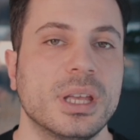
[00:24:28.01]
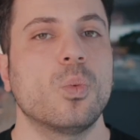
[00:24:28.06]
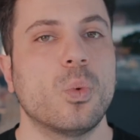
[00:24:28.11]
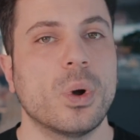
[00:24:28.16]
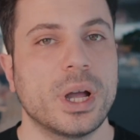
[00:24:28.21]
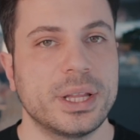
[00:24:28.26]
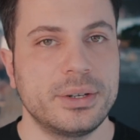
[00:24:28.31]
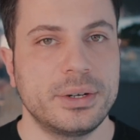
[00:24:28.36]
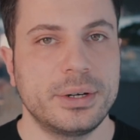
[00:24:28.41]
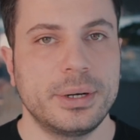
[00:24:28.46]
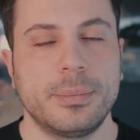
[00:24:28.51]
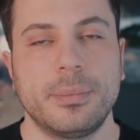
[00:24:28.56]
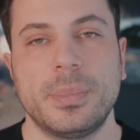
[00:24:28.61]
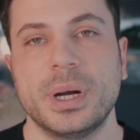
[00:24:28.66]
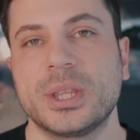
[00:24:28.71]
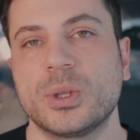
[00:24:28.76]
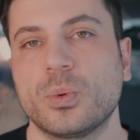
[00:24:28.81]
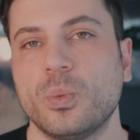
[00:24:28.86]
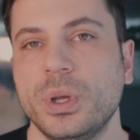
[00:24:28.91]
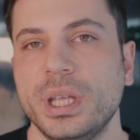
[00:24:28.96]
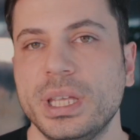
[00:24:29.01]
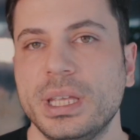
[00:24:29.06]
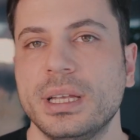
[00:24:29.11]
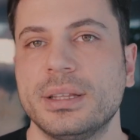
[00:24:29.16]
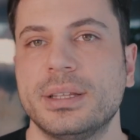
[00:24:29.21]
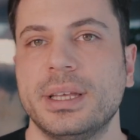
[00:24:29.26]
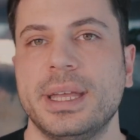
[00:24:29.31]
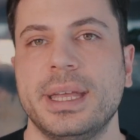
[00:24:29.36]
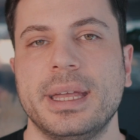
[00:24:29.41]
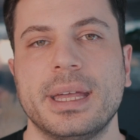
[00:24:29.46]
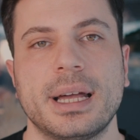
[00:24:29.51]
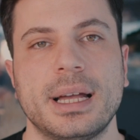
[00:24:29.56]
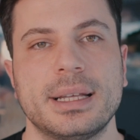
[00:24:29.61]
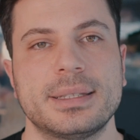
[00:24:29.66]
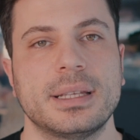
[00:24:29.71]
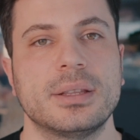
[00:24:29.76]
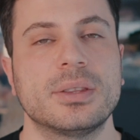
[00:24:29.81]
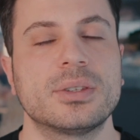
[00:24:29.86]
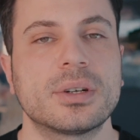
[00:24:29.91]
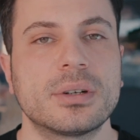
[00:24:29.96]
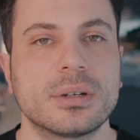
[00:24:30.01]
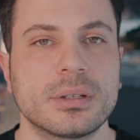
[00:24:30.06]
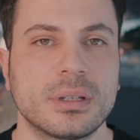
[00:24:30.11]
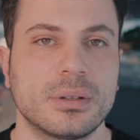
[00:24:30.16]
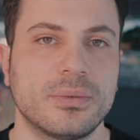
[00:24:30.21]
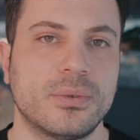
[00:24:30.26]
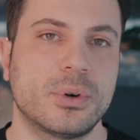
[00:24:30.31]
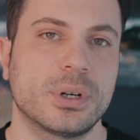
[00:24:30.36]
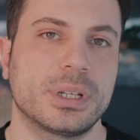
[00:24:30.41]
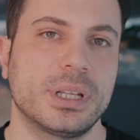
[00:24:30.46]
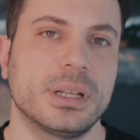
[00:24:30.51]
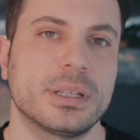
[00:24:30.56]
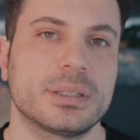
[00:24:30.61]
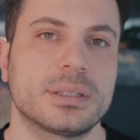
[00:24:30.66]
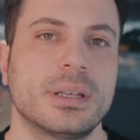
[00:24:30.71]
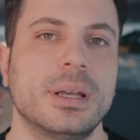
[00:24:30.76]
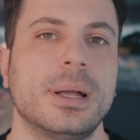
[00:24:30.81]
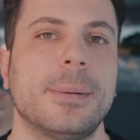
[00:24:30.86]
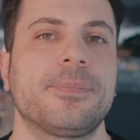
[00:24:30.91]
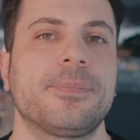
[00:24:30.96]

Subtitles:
whether by tweaking the AI's internal workings